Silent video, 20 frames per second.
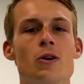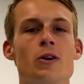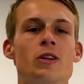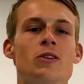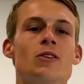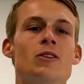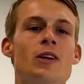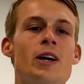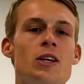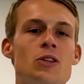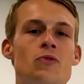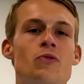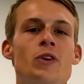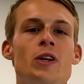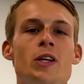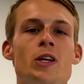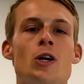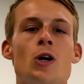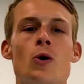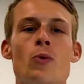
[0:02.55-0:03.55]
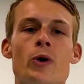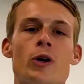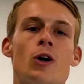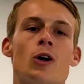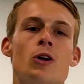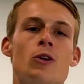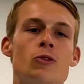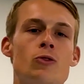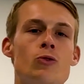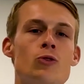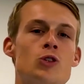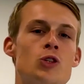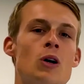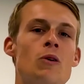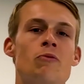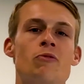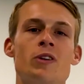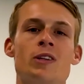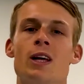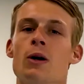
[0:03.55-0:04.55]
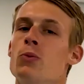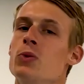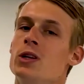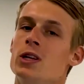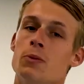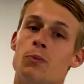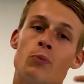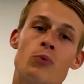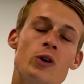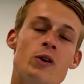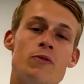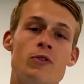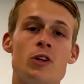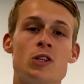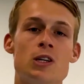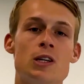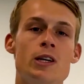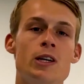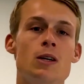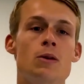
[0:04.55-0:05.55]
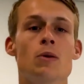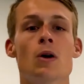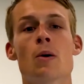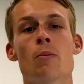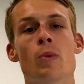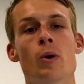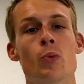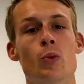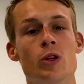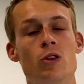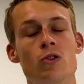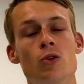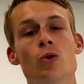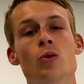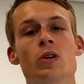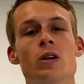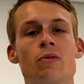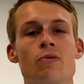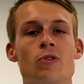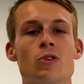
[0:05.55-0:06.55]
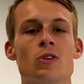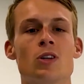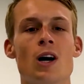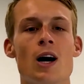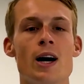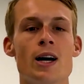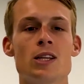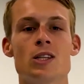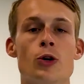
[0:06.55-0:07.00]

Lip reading: In today's video we're gonna do something that we did previously but with two different kites.